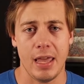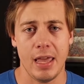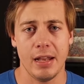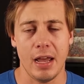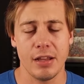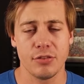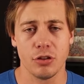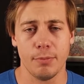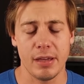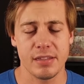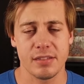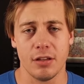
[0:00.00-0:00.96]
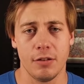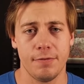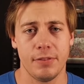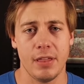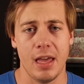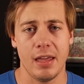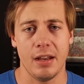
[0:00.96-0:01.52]
And I told
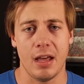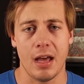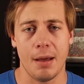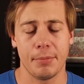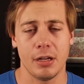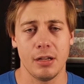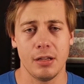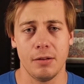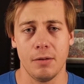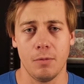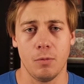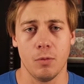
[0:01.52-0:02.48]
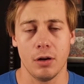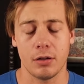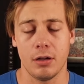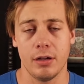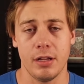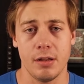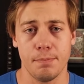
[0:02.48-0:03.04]
myself that I'm gonna
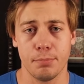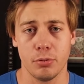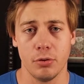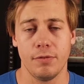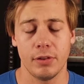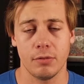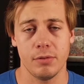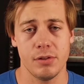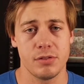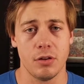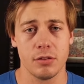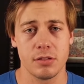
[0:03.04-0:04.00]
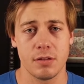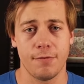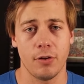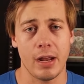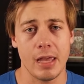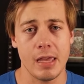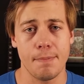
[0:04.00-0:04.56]
work on improving the results
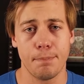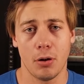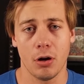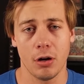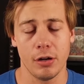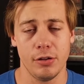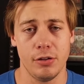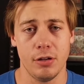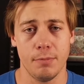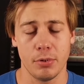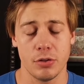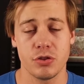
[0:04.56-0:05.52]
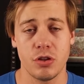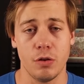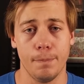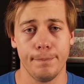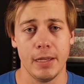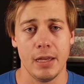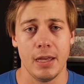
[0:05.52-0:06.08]
for a part number
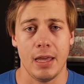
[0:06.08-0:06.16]
two.